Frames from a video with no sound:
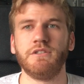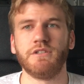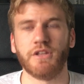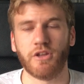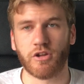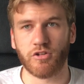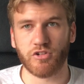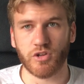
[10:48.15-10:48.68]
You
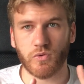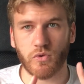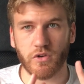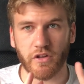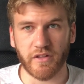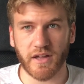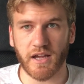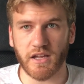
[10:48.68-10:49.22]
can do all
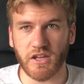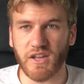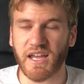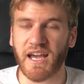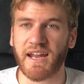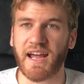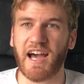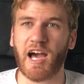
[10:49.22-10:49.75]
of that. You
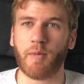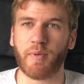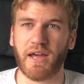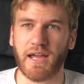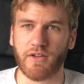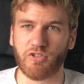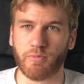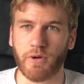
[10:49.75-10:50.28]
get an app
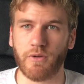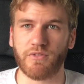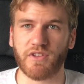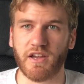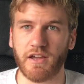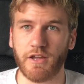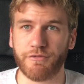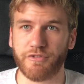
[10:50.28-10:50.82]
expose
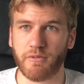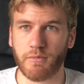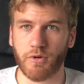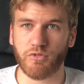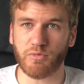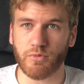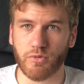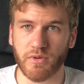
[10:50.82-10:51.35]
for the
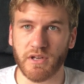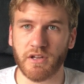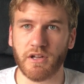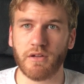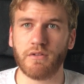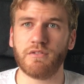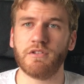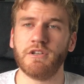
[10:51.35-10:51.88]
multiple
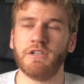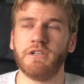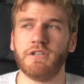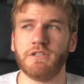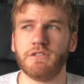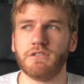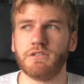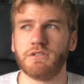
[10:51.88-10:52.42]
windows.
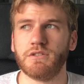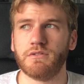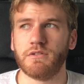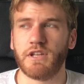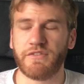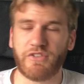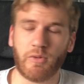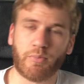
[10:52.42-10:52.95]

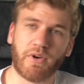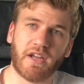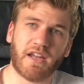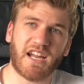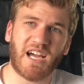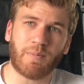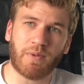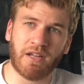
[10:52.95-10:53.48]
If you bring an
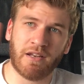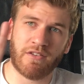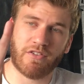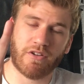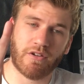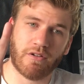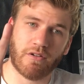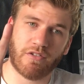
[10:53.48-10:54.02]
app
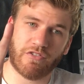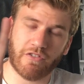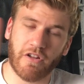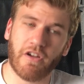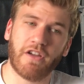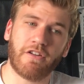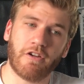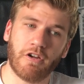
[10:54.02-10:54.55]
into
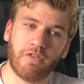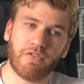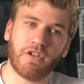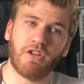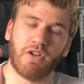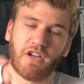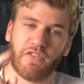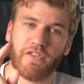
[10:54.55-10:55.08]
slide over,
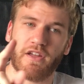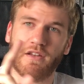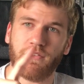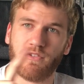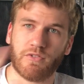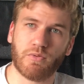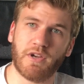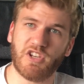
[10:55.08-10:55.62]
you can then
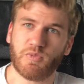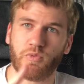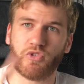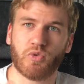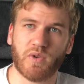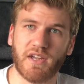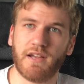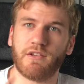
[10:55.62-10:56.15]
switch
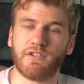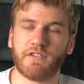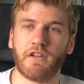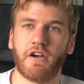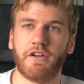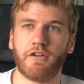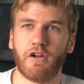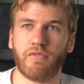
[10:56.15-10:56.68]
between
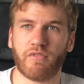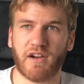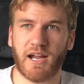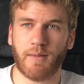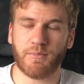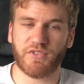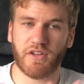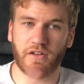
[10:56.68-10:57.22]
slide over
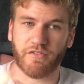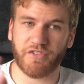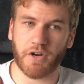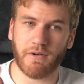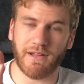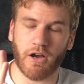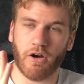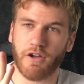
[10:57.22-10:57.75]
apps in a
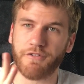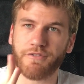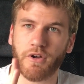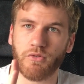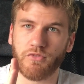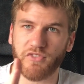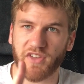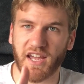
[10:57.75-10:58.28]
very
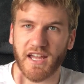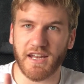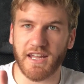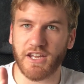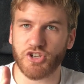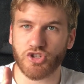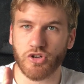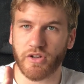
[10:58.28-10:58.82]
iPhone
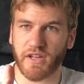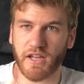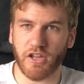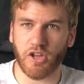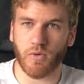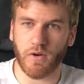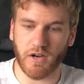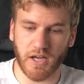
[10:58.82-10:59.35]
10-ish looking
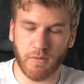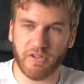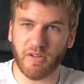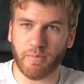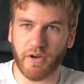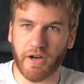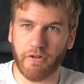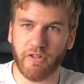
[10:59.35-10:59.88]
UI with the
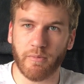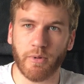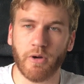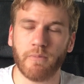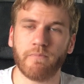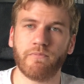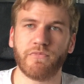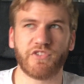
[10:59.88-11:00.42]
bar at the
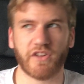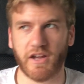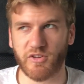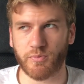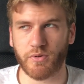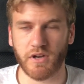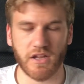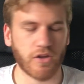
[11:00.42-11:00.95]
bottom. So that's
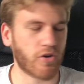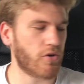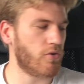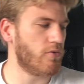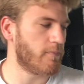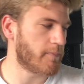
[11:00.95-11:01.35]
pretty cool.